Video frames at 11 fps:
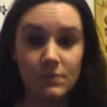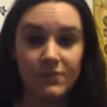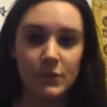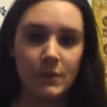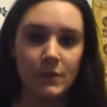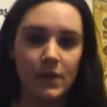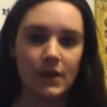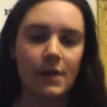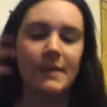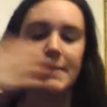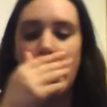Voldemort
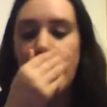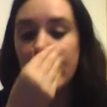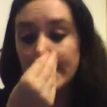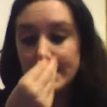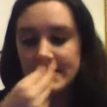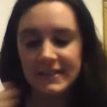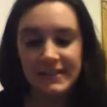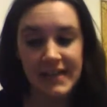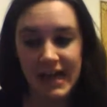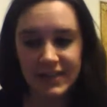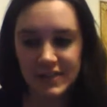coming back and
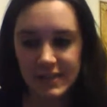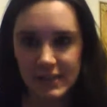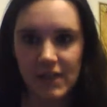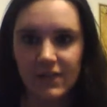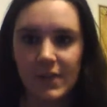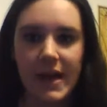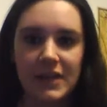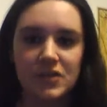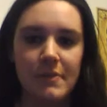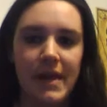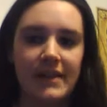I just love how
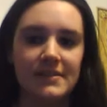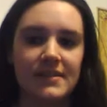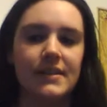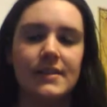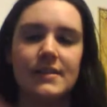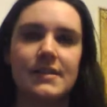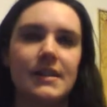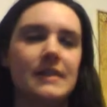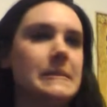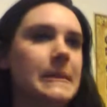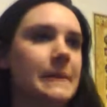action packed it is
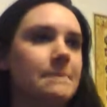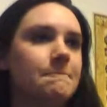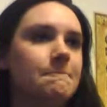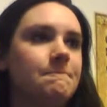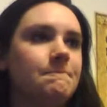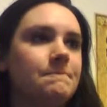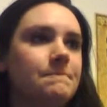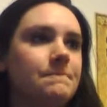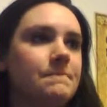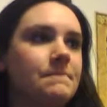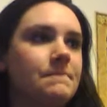and um,
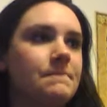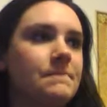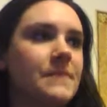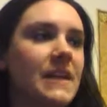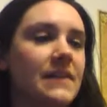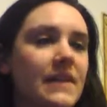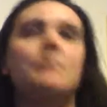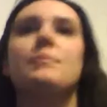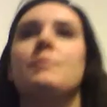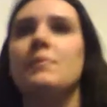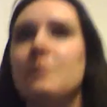and then
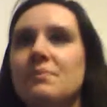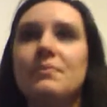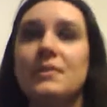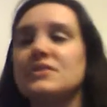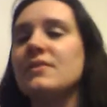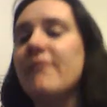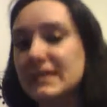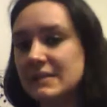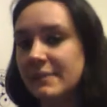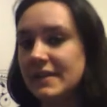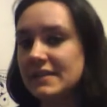Prisoner of
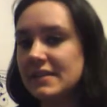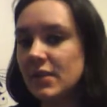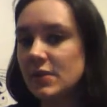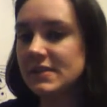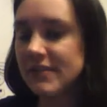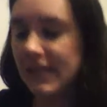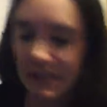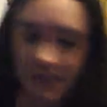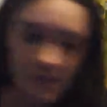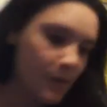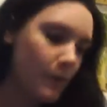Azkaban is a close second.
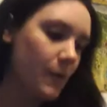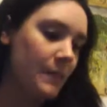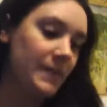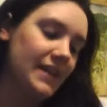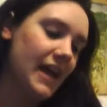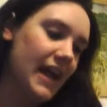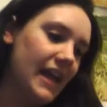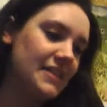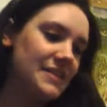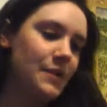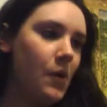So I mean
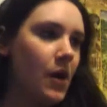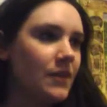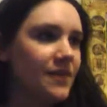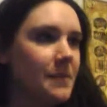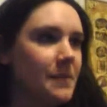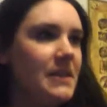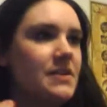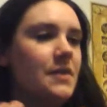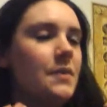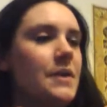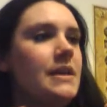it's so hard for me
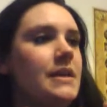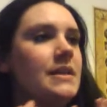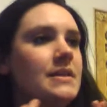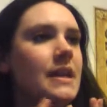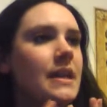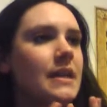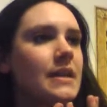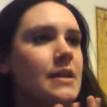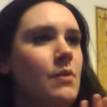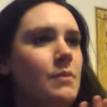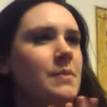to say you
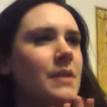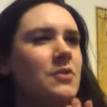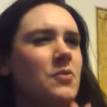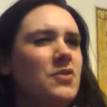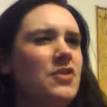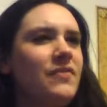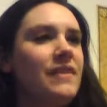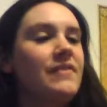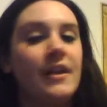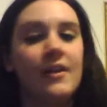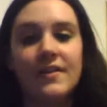know when people ask what's your
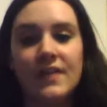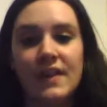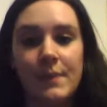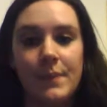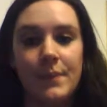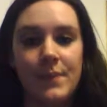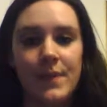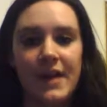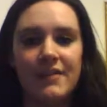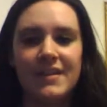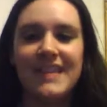favorite Harry thing
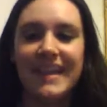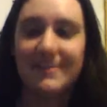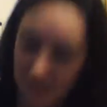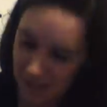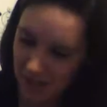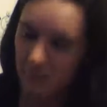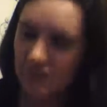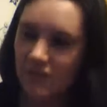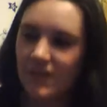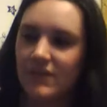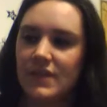Harry thing what's
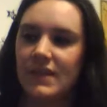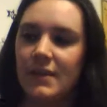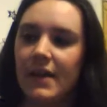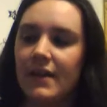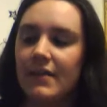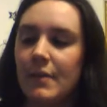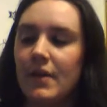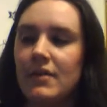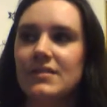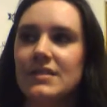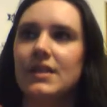your favorite thing about Harry
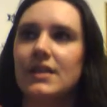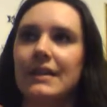Potter it's